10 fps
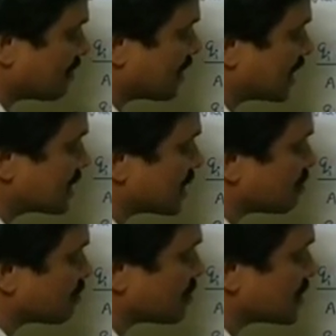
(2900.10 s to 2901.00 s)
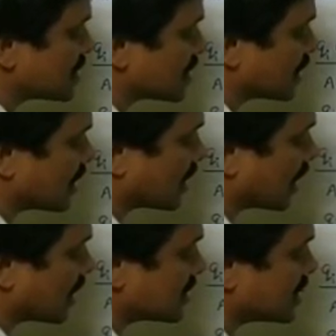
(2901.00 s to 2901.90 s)
we will get some
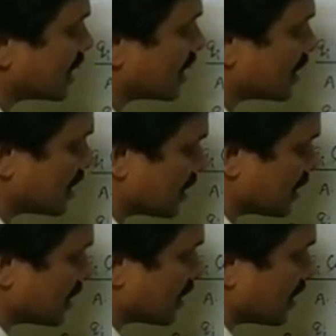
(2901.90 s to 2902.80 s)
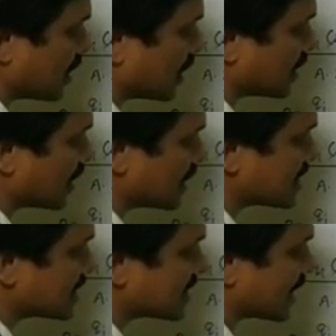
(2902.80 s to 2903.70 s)
constant, that
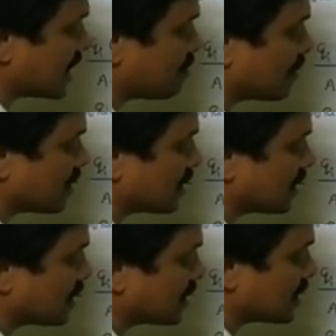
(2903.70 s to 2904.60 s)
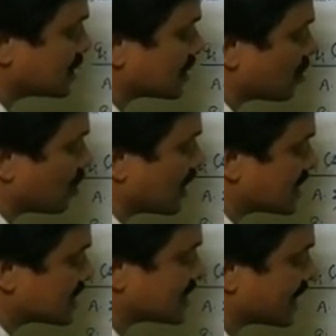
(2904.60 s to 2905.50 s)
is xi. This is called
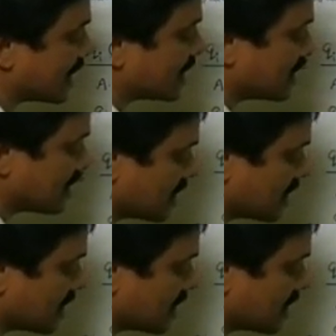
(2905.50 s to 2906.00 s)
as xi,